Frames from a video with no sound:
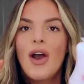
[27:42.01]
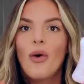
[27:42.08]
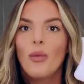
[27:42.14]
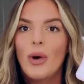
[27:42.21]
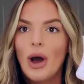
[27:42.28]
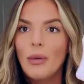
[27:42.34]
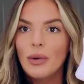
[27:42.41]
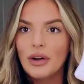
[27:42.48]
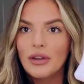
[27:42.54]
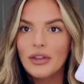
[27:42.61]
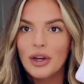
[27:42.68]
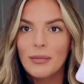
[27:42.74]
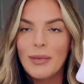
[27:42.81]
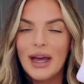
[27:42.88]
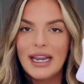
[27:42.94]
Well worth
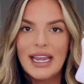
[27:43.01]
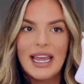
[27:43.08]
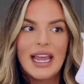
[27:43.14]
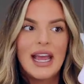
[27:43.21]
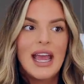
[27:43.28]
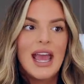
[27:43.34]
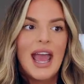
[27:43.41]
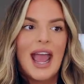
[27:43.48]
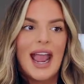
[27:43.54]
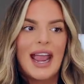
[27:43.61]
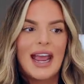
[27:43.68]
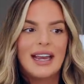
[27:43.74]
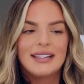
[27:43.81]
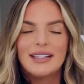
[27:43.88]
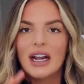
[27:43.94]
your money
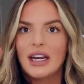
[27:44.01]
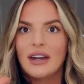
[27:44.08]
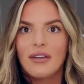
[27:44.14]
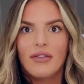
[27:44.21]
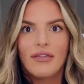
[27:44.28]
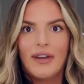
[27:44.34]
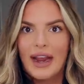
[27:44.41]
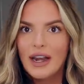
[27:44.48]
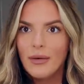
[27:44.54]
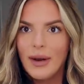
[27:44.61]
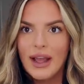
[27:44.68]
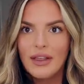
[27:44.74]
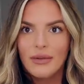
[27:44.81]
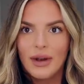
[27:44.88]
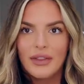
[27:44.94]
and it's not gonna fade
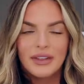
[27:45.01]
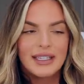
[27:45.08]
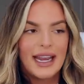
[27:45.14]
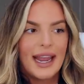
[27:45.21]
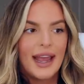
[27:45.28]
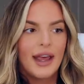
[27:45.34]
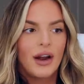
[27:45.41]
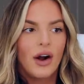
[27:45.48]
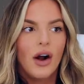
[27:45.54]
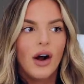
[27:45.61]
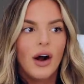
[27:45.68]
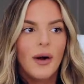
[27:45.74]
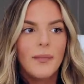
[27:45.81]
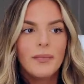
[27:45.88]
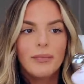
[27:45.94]
away throughout the day at
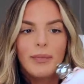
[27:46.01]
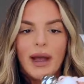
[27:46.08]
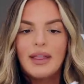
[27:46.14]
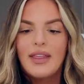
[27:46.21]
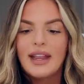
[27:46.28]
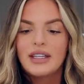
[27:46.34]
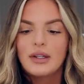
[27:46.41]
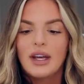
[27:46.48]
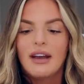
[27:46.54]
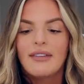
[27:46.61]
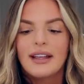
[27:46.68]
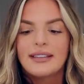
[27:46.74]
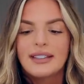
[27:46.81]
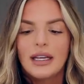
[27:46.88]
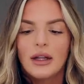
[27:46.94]
all, but they do have
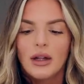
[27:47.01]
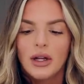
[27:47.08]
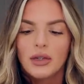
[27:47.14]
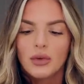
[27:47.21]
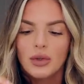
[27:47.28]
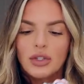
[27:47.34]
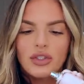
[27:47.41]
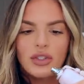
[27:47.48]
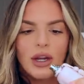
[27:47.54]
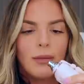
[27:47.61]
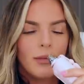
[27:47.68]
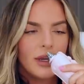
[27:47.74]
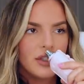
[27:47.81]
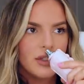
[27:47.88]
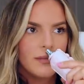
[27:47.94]
that sale on Nordstrom,
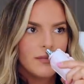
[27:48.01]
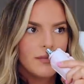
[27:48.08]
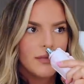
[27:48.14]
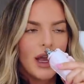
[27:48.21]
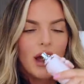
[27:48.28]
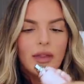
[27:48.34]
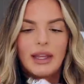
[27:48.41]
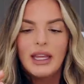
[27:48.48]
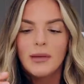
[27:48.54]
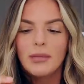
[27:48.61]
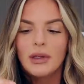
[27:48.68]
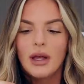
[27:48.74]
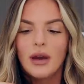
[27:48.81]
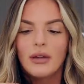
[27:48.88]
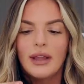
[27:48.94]
which I'll link it
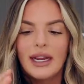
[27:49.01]
below.